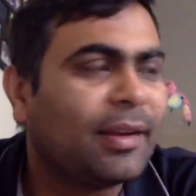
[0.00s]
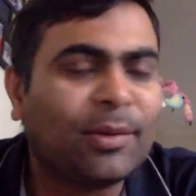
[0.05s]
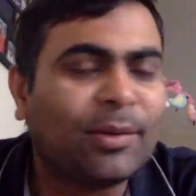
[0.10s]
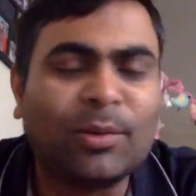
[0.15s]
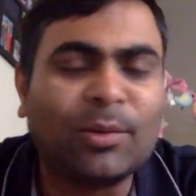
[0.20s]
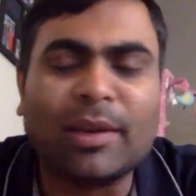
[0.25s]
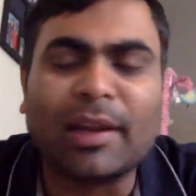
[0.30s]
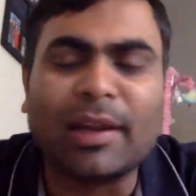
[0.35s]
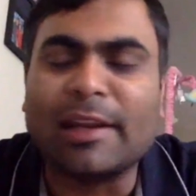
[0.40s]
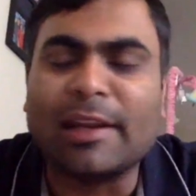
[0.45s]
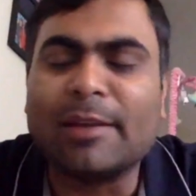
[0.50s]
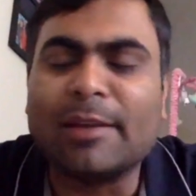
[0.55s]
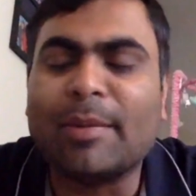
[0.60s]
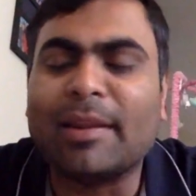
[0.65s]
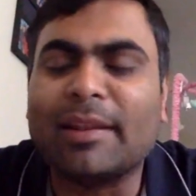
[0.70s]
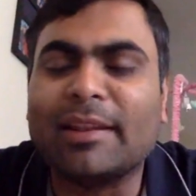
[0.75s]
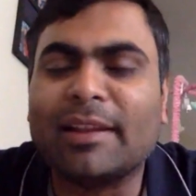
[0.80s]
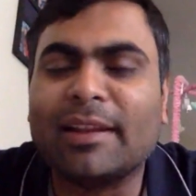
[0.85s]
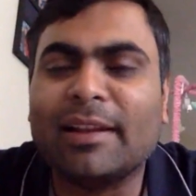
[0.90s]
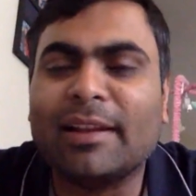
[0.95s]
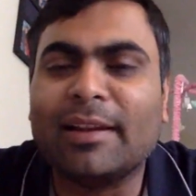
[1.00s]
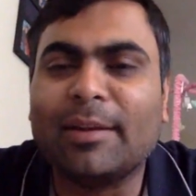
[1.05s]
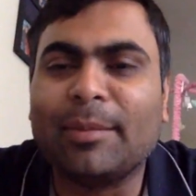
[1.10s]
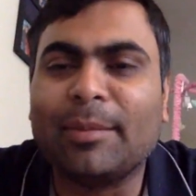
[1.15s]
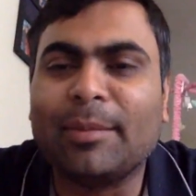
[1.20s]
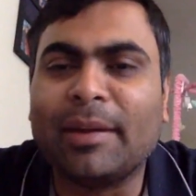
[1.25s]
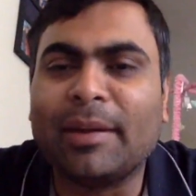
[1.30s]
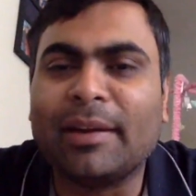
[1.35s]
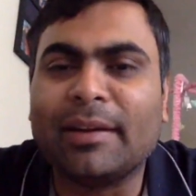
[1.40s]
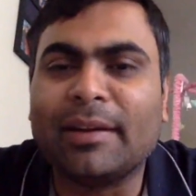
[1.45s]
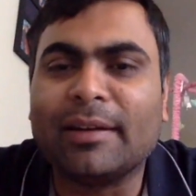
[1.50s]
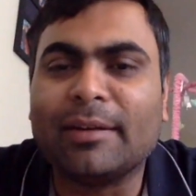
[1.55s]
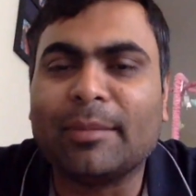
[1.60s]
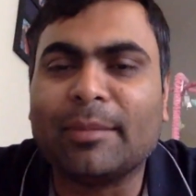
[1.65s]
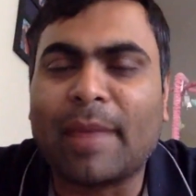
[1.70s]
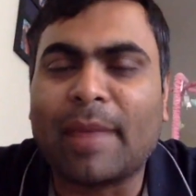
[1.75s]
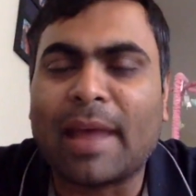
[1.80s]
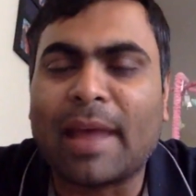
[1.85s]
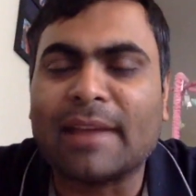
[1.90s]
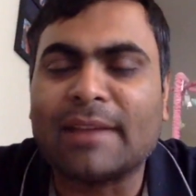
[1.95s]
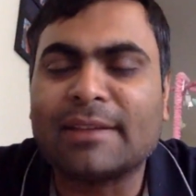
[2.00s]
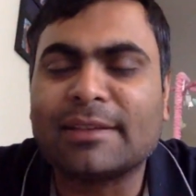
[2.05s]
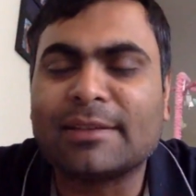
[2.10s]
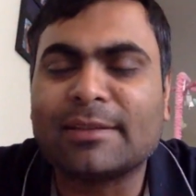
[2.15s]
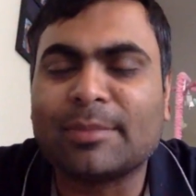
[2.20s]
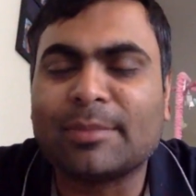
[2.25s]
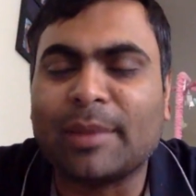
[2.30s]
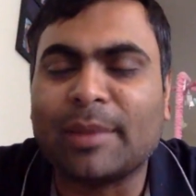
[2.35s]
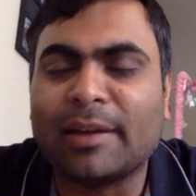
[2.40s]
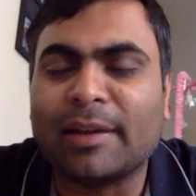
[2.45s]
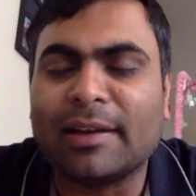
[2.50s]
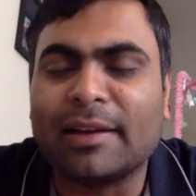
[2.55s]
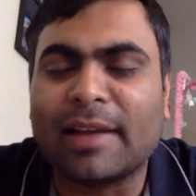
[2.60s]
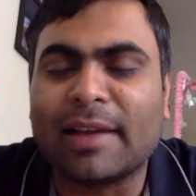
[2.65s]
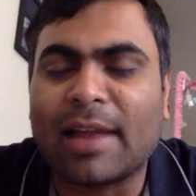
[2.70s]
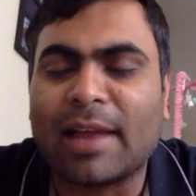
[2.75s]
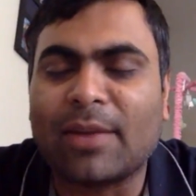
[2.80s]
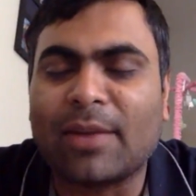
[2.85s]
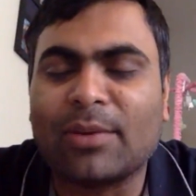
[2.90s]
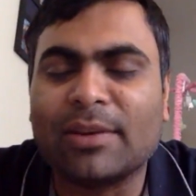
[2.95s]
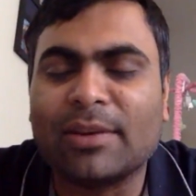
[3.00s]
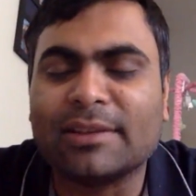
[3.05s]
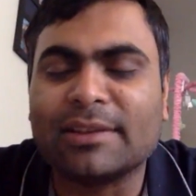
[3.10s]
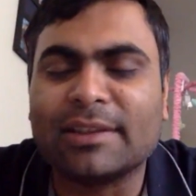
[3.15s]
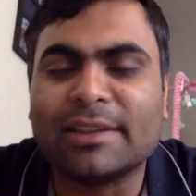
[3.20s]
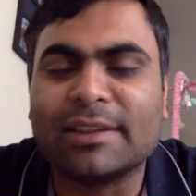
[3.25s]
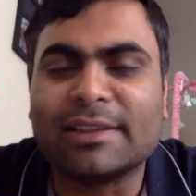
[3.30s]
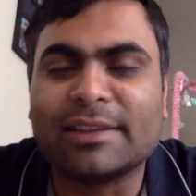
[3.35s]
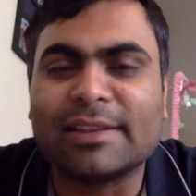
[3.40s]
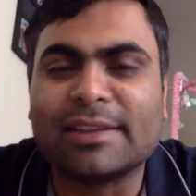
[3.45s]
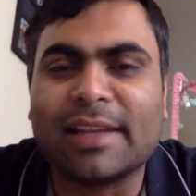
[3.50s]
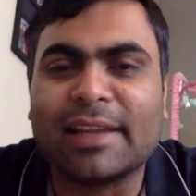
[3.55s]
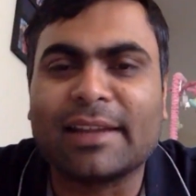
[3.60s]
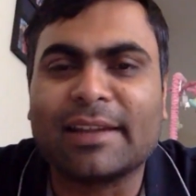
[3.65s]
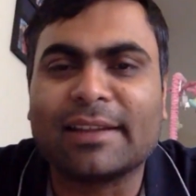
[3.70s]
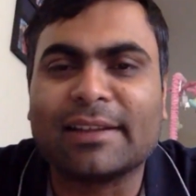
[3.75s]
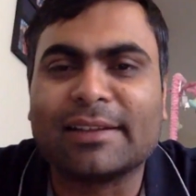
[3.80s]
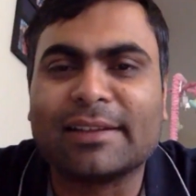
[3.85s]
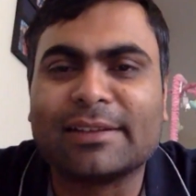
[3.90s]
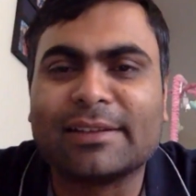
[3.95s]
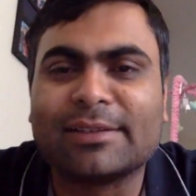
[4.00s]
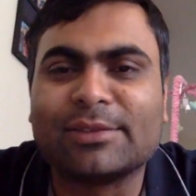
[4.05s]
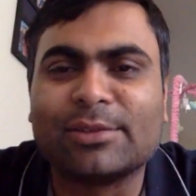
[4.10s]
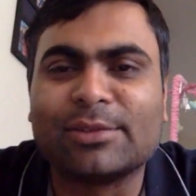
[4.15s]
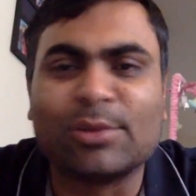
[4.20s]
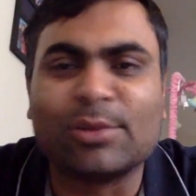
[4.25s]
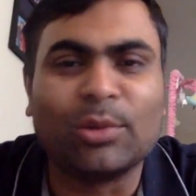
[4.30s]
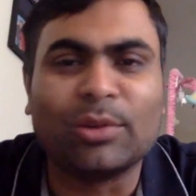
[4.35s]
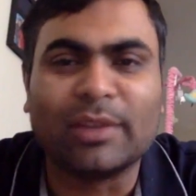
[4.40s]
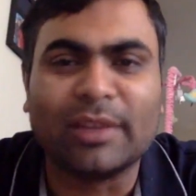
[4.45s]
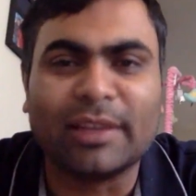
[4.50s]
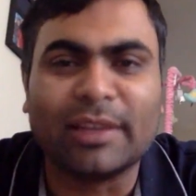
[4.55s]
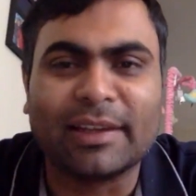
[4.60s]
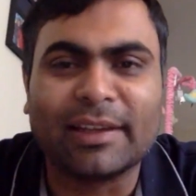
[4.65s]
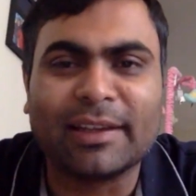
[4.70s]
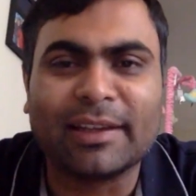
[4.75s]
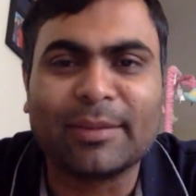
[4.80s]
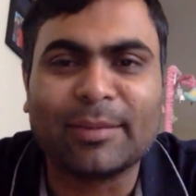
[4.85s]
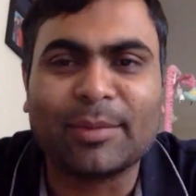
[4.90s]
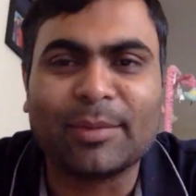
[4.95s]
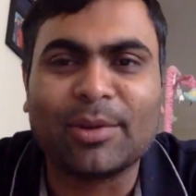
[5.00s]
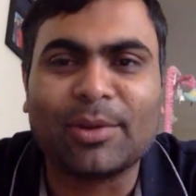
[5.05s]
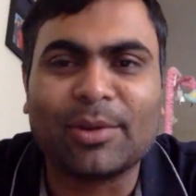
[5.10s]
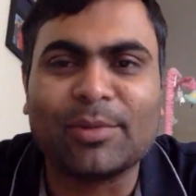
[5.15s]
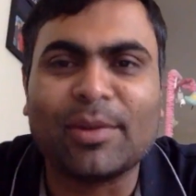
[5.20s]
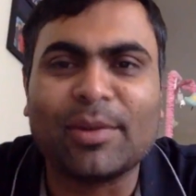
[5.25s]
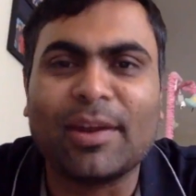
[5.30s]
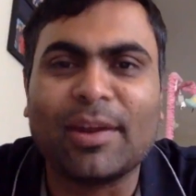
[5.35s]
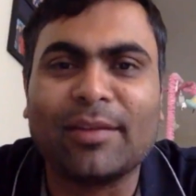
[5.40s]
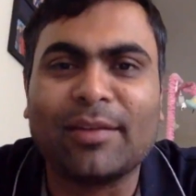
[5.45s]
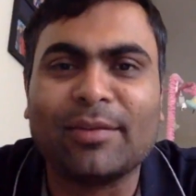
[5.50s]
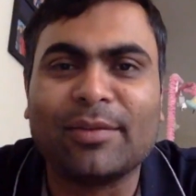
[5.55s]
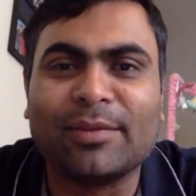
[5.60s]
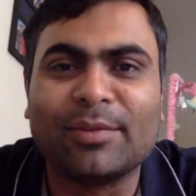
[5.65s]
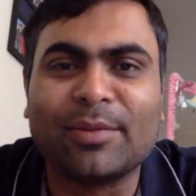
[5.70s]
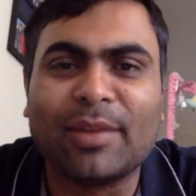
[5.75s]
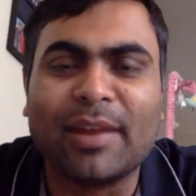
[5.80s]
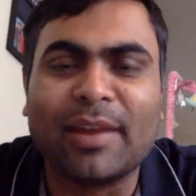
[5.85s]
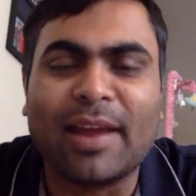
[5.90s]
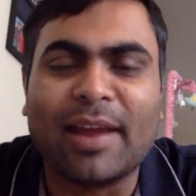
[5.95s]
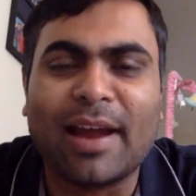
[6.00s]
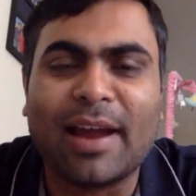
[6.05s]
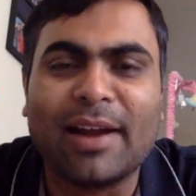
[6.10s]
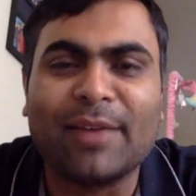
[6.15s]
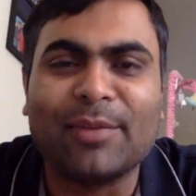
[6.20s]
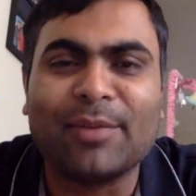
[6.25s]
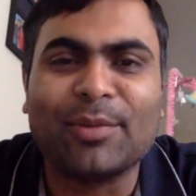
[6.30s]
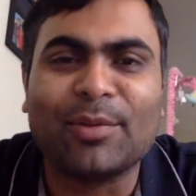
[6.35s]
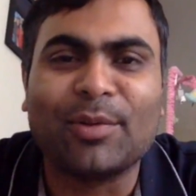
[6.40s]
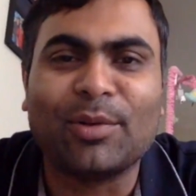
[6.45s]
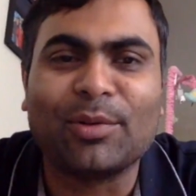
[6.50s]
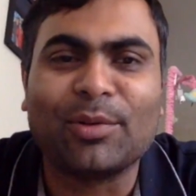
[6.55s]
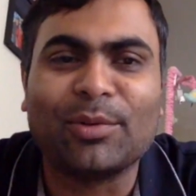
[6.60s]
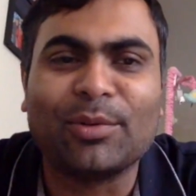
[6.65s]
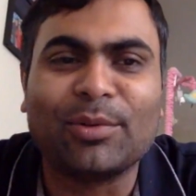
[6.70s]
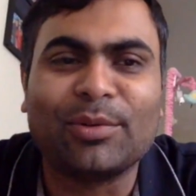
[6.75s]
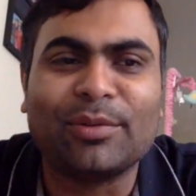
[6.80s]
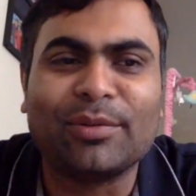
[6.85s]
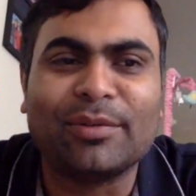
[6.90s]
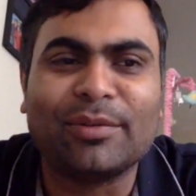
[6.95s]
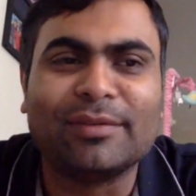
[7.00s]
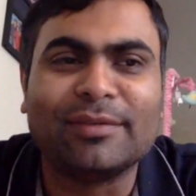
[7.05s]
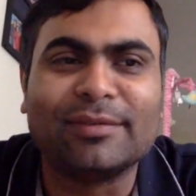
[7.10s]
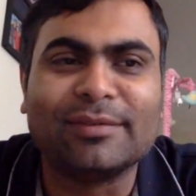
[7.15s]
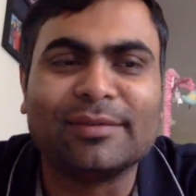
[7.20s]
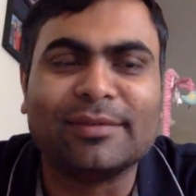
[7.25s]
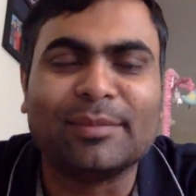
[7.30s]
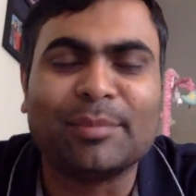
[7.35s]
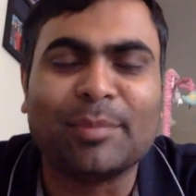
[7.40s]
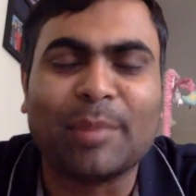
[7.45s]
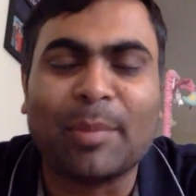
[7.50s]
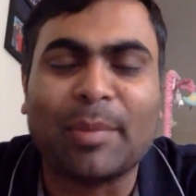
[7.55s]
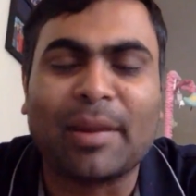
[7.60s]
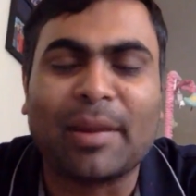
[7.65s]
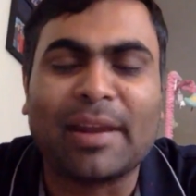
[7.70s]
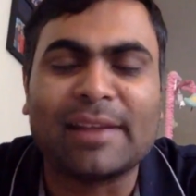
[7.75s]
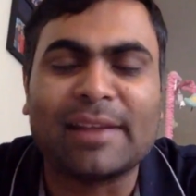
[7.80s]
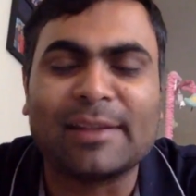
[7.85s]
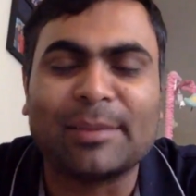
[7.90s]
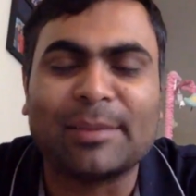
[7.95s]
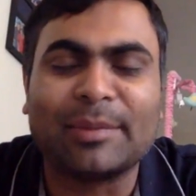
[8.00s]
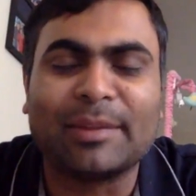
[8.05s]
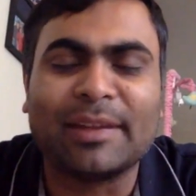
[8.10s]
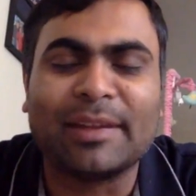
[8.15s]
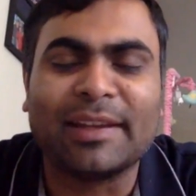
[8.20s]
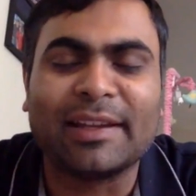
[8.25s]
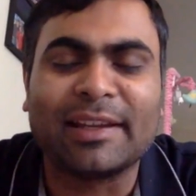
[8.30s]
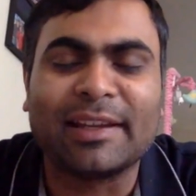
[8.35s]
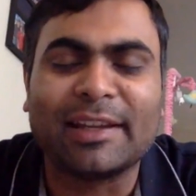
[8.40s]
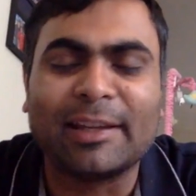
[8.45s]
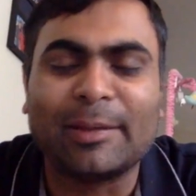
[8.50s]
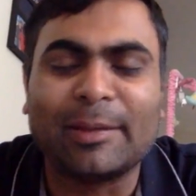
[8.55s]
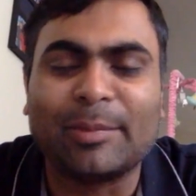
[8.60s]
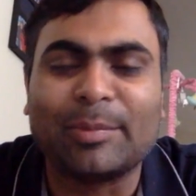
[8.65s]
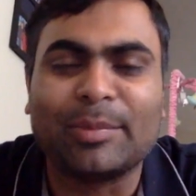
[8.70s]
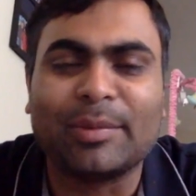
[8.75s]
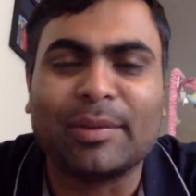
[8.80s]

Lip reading: doing any maths mental calculation is like slow thinking because we have very hard. We want to memorize something, keep